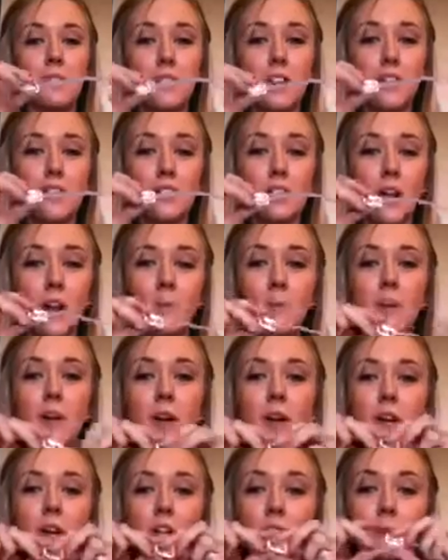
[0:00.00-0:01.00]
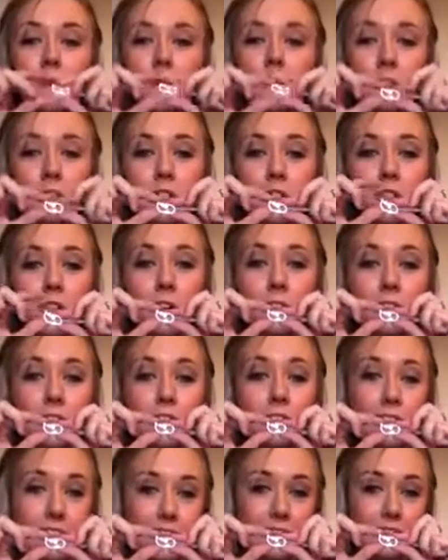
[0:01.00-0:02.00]
it's hooked up, you want to make sure that
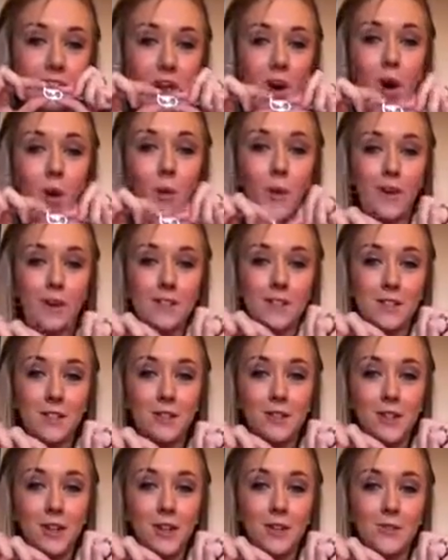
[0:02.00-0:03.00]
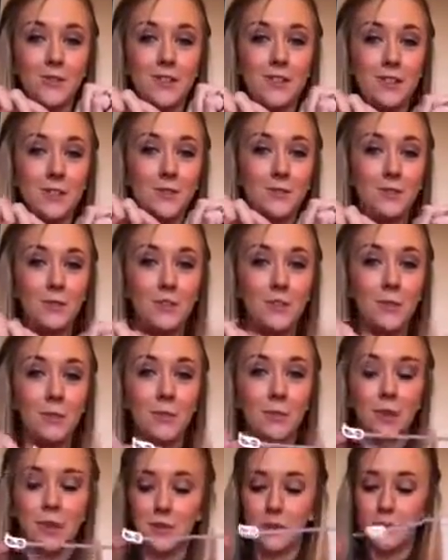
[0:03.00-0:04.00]
this is always closed. That's really
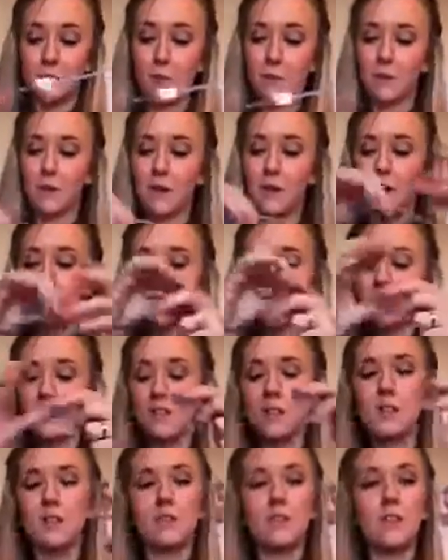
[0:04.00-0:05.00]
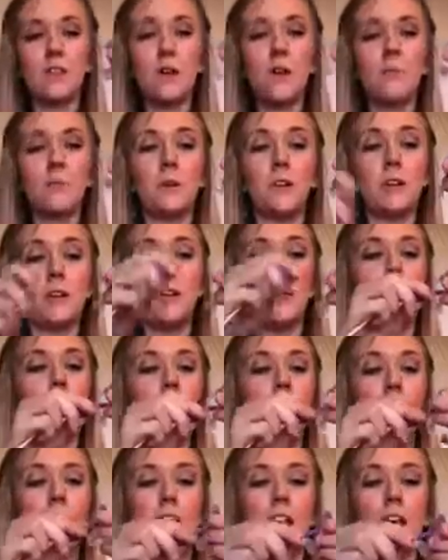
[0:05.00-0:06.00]
important to remember. So I'm going to go
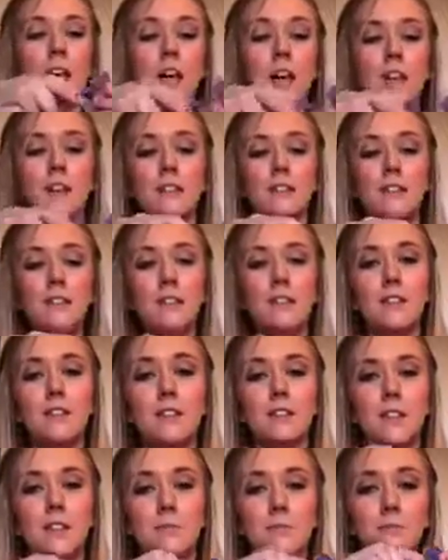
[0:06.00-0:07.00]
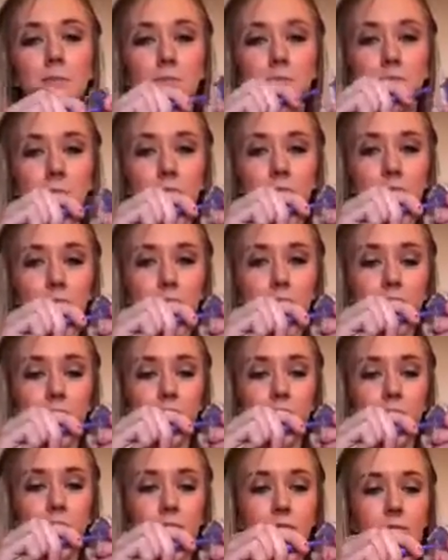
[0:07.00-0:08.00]
ahead and stick this in
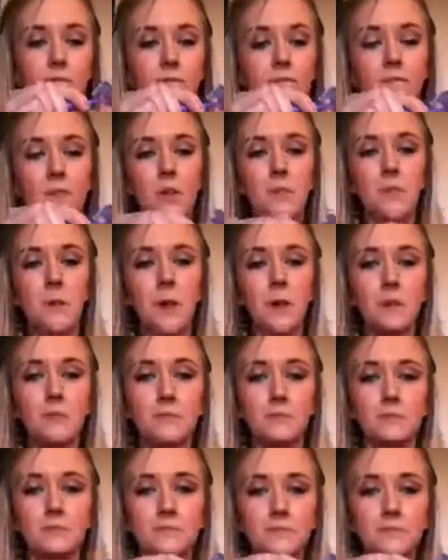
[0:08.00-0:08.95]
right there.